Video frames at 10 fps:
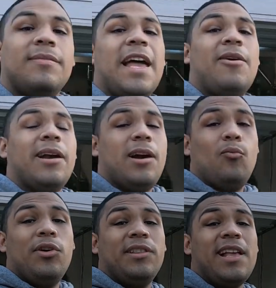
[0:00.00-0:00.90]
Now I
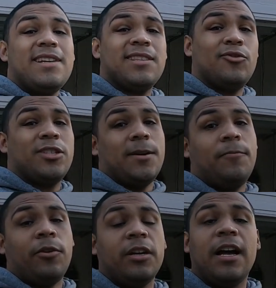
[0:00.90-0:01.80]
got one last little
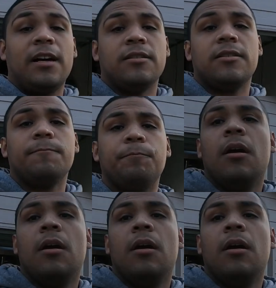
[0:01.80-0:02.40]
tip for you guys.